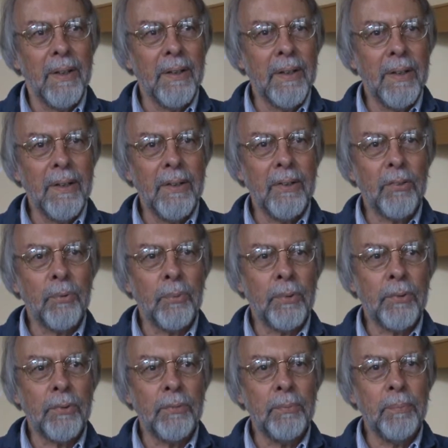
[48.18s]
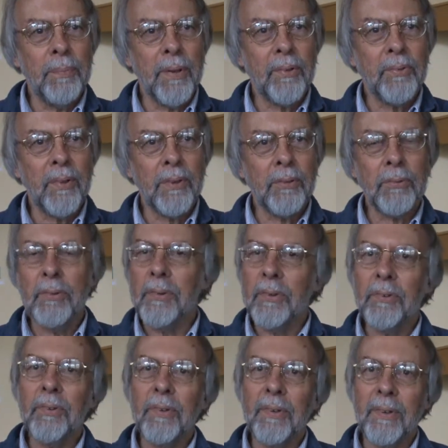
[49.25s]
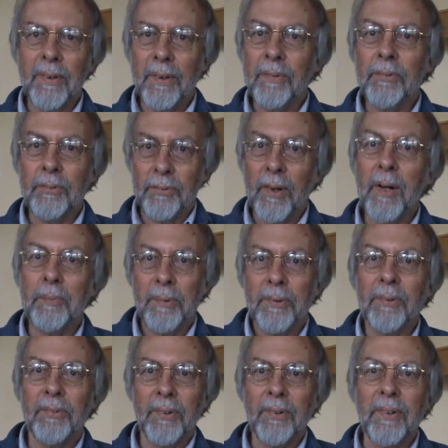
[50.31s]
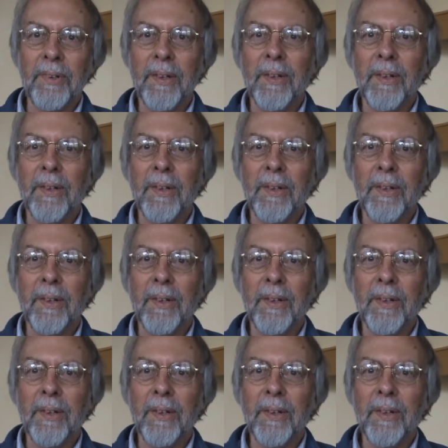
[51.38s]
and 80s were based on the tradition of the tropical zodiac.